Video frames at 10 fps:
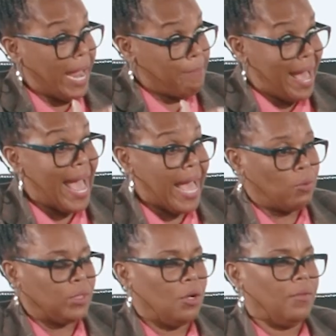a
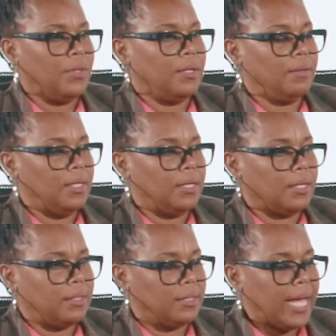bag was on the, the,
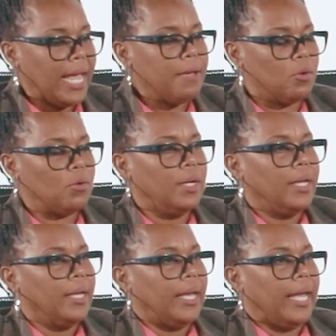the table,
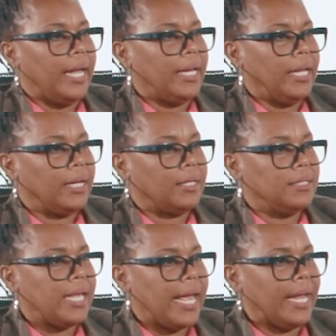and it
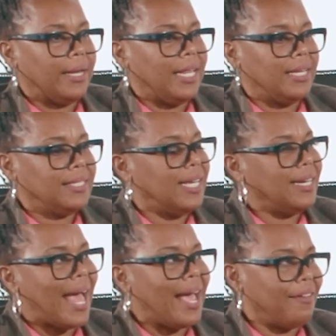contained, and it said
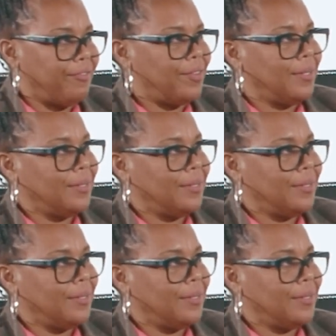knife